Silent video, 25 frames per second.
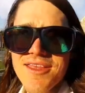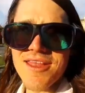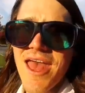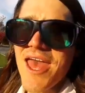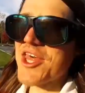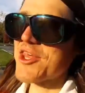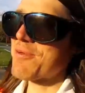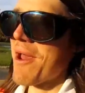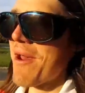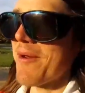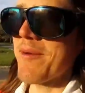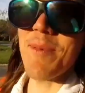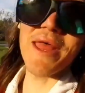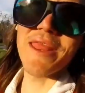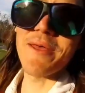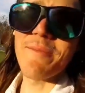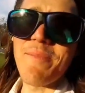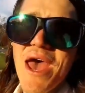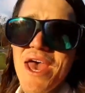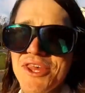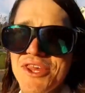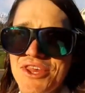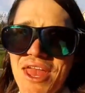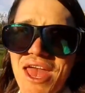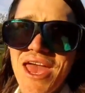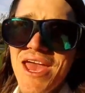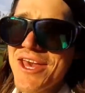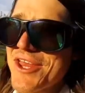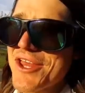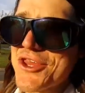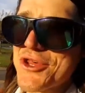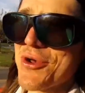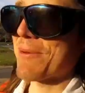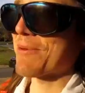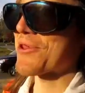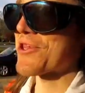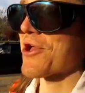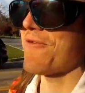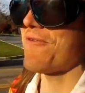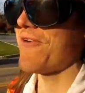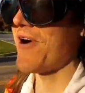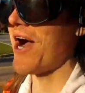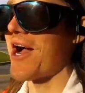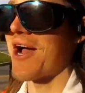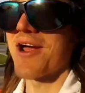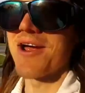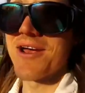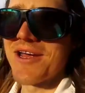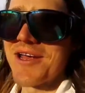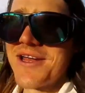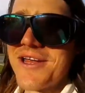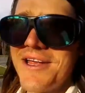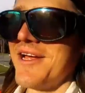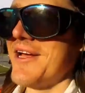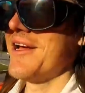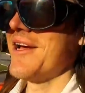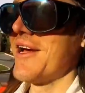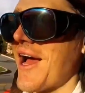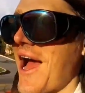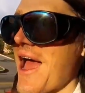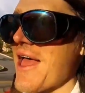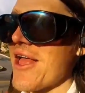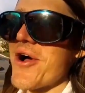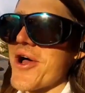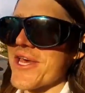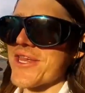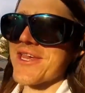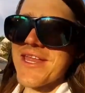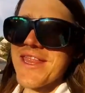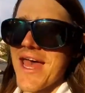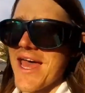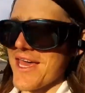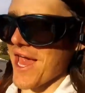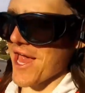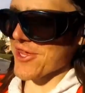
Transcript: Today's probably been the best day of the trip so far. I know I said that